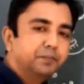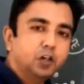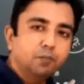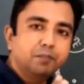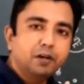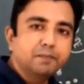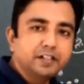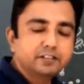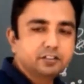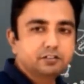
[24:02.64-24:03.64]

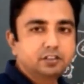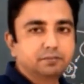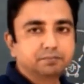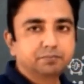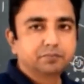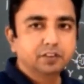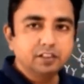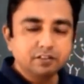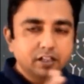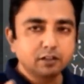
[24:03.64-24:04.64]
complement system,
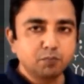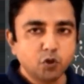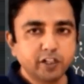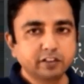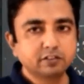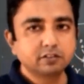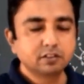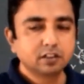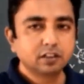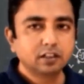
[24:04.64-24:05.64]
these are the proteins,
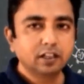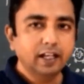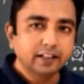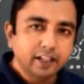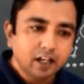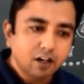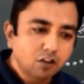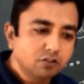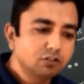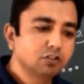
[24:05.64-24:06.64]
and they are
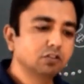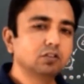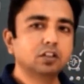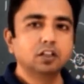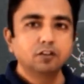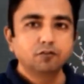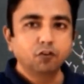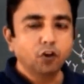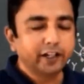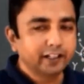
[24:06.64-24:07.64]
also
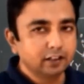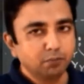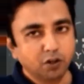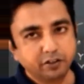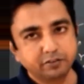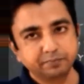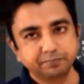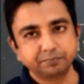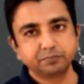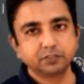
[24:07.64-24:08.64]
flowing in the blood
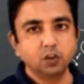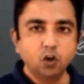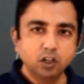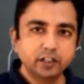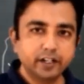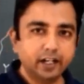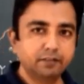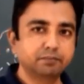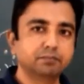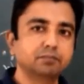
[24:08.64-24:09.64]
all the time,
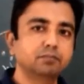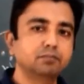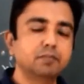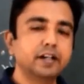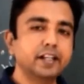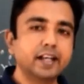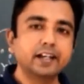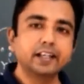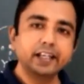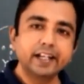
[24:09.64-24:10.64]
but in
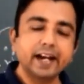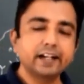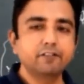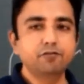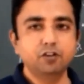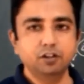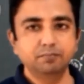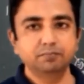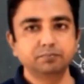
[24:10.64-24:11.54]
an inactive form.